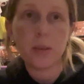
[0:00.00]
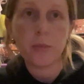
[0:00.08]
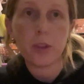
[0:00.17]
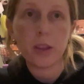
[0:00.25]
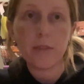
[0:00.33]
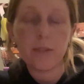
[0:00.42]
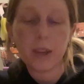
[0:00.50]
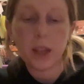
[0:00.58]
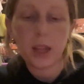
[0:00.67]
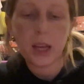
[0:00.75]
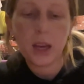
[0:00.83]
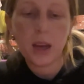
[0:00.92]
really
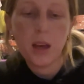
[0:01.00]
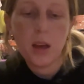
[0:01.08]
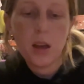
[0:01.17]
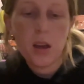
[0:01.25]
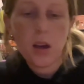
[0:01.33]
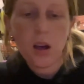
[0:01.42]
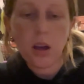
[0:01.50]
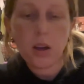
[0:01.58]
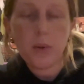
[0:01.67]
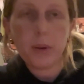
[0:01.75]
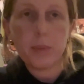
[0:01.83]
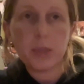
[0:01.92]
feeling. I'll
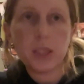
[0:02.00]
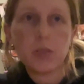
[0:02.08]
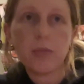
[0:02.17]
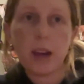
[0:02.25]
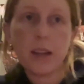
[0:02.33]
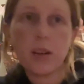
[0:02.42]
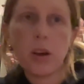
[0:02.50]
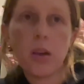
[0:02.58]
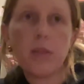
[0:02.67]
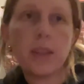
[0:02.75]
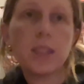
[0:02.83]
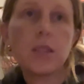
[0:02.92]
go in with this
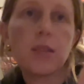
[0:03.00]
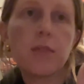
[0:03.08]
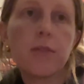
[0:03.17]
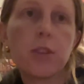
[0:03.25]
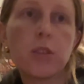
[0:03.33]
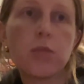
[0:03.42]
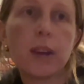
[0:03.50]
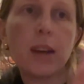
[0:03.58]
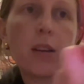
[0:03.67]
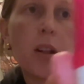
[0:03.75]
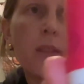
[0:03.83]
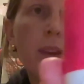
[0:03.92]
retinol. This is the first
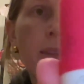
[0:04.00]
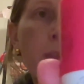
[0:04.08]
retinol I've ever